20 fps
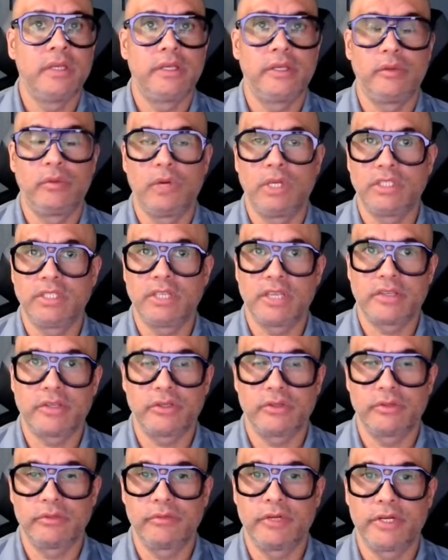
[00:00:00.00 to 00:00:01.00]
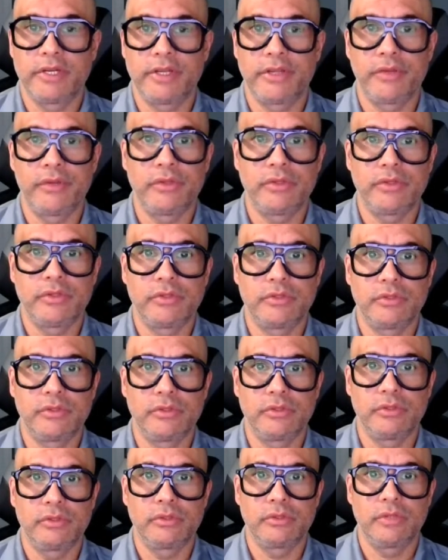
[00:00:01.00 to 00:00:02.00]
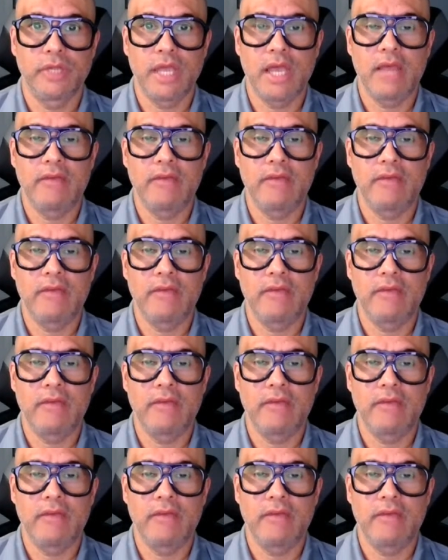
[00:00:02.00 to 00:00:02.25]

He was actually very good to